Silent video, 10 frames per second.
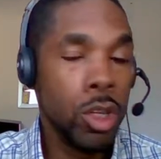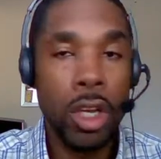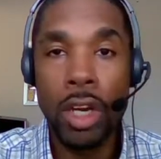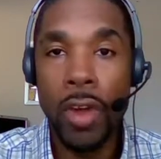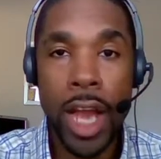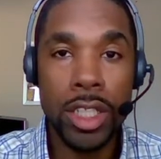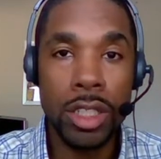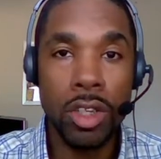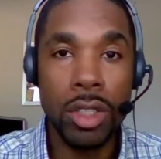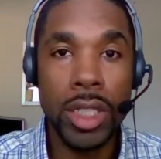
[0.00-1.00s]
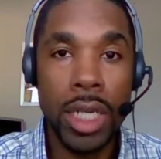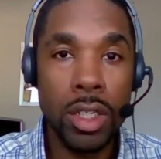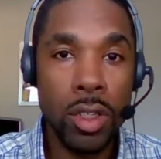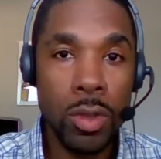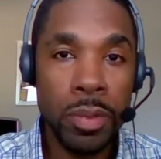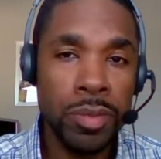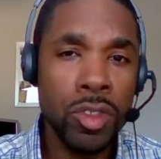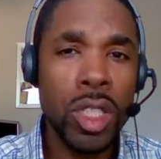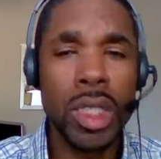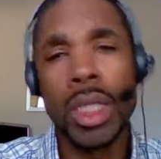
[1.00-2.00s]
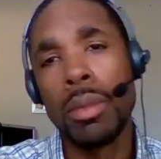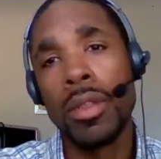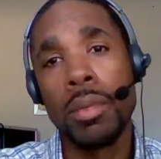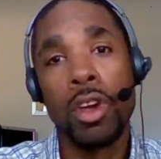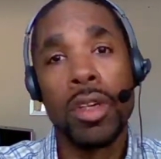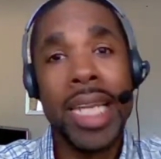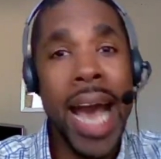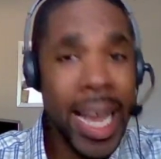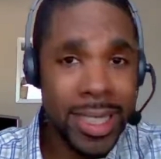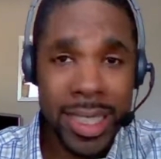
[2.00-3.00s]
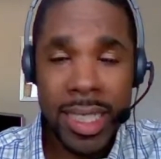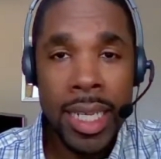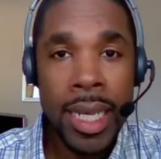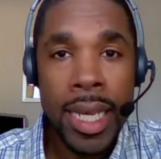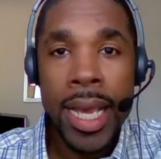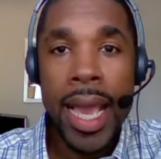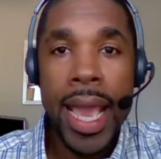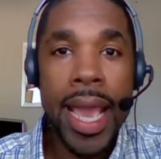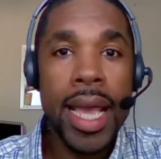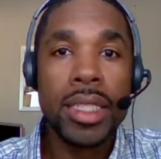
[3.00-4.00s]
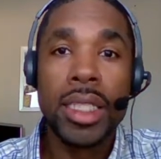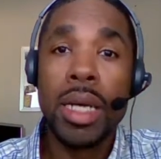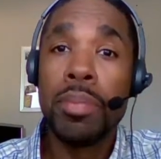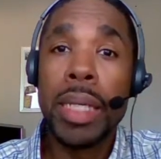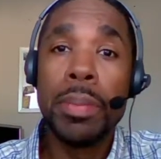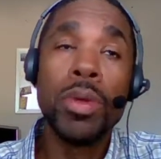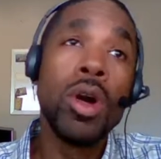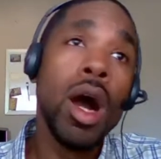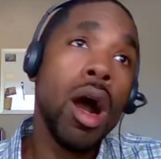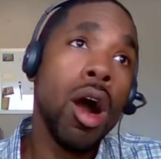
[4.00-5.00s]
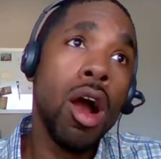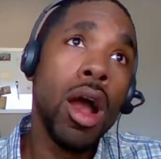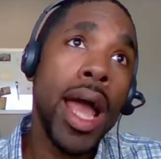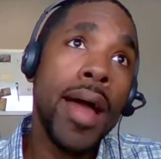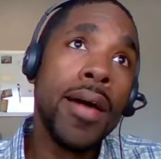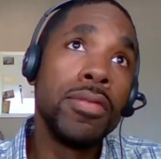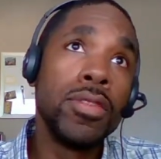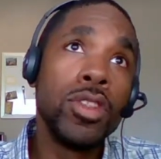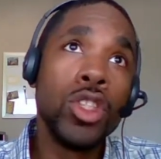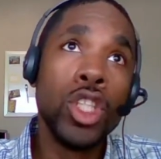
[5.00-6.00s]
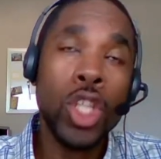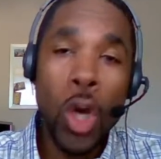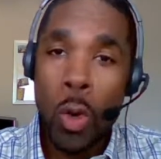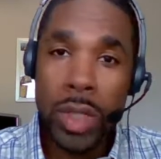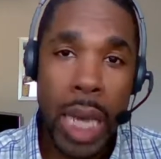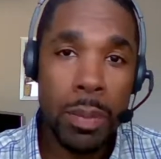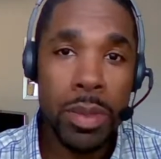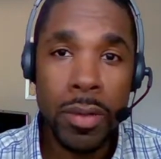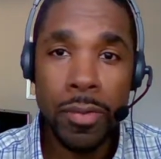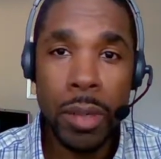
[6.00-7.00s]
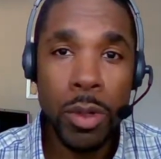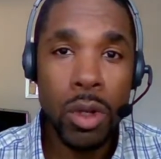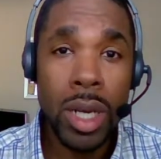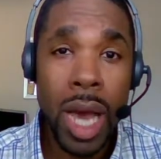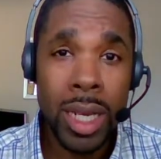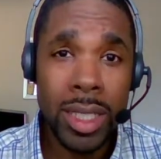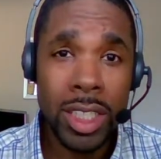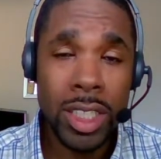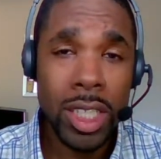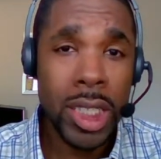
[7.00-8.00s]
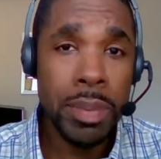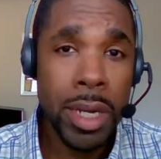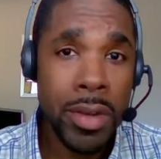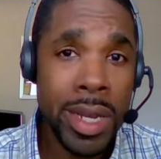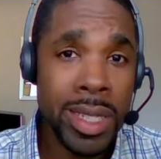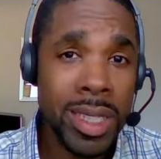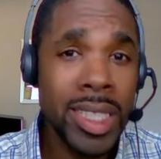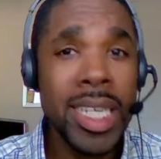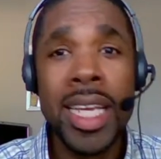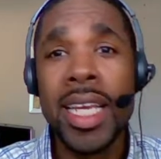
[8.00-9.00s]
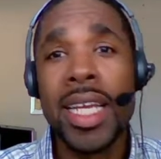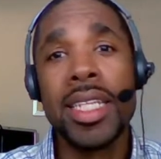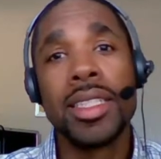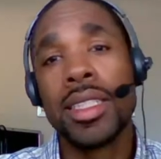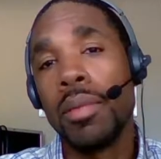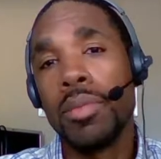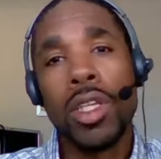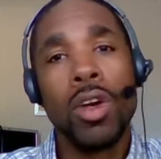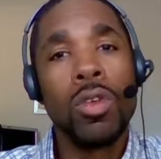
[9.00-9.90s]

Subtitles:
interactions are technical, some of them are not, and some people have no type of computer knowledge experience, and some